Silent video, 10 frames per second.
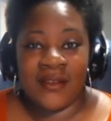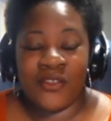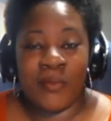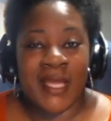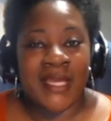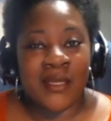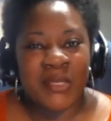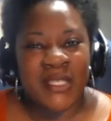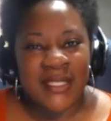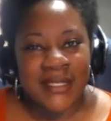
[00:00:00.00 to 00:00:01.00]
You're making a
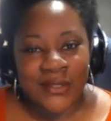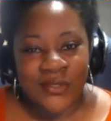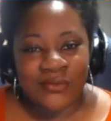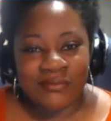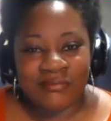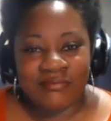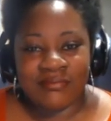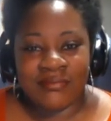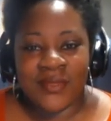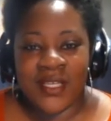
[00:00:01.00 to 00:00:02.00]
big deal.
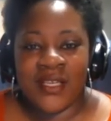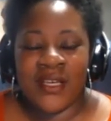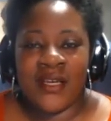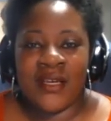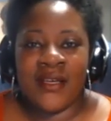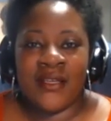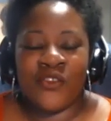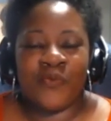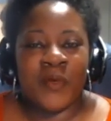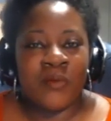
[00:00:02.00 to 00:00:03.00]

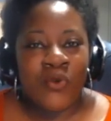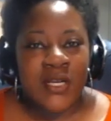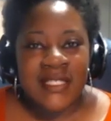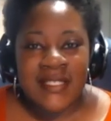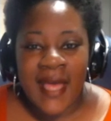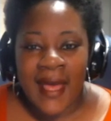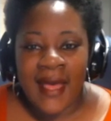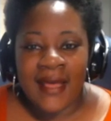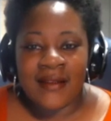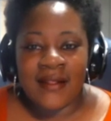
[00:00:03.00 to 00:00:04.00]
You've been more
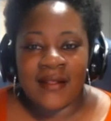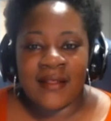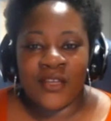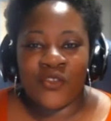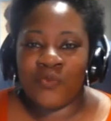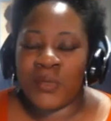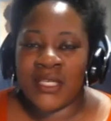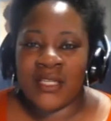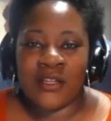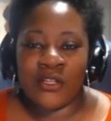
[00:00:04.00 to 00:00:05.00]
sad than you've
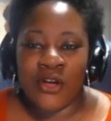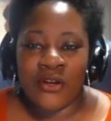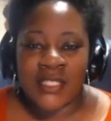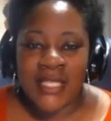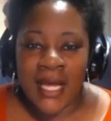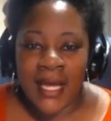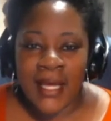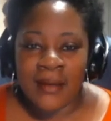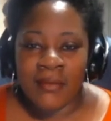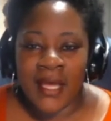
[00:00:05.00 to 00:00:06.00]
been in a long
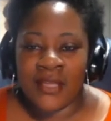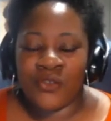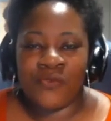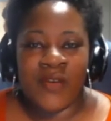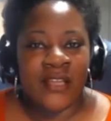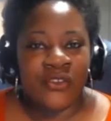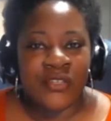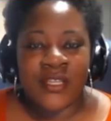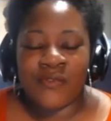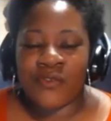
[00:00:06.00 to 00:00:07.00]
time, and you find
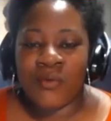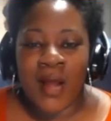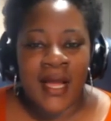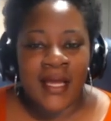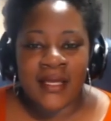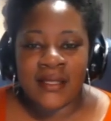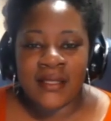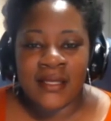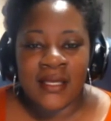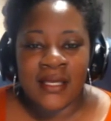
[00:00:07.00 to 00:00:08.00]
yourself crying
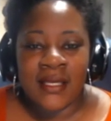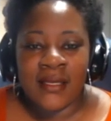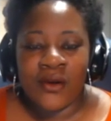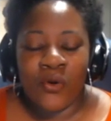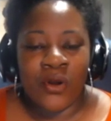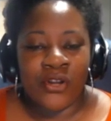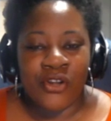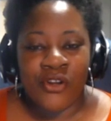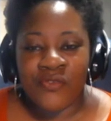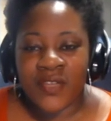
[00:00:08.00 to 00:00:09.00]
or
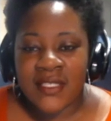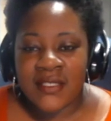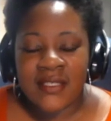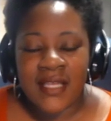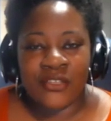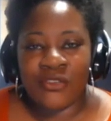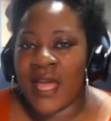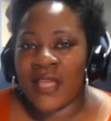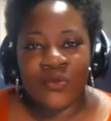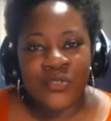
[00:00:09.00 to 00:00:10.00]
nervous, and you're
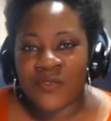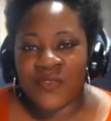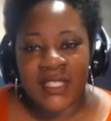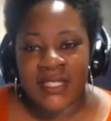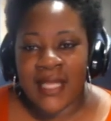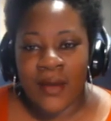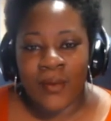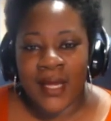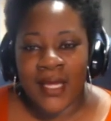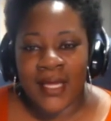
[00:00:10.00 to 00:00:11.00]
not used to feeling that
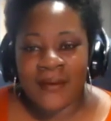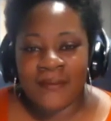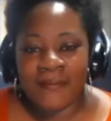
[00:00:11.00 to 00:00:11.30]
way.